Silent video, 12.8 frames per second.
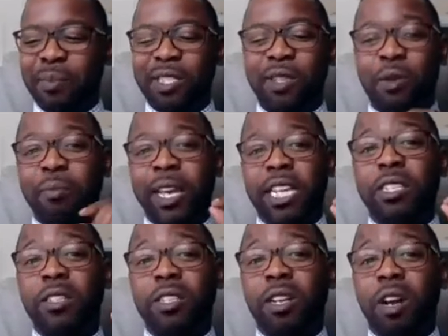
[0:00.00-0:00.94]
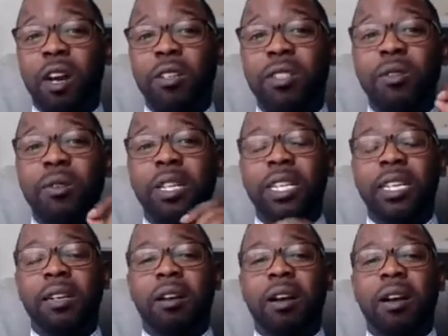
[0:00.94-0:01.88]
But so make sure you're also
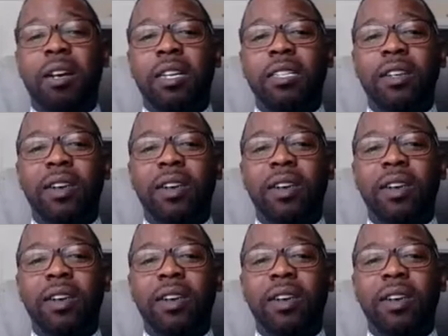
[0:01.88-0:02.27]
clear on